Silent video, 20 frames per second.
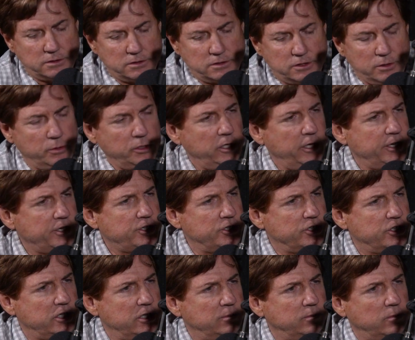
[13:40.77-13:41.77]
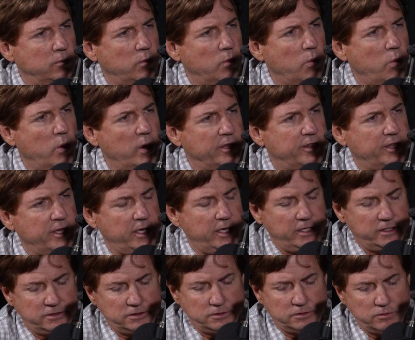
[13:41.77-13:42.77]
the relationship
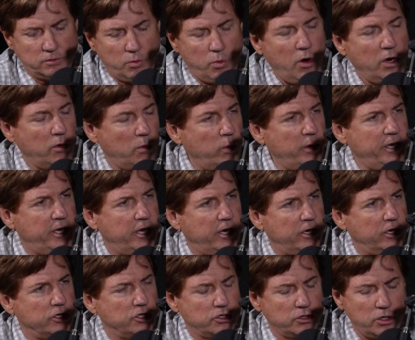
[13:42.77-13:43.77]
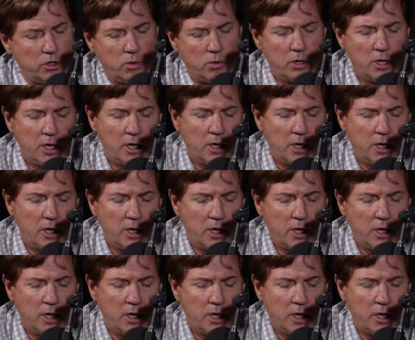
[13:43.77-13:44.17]
within what we can control.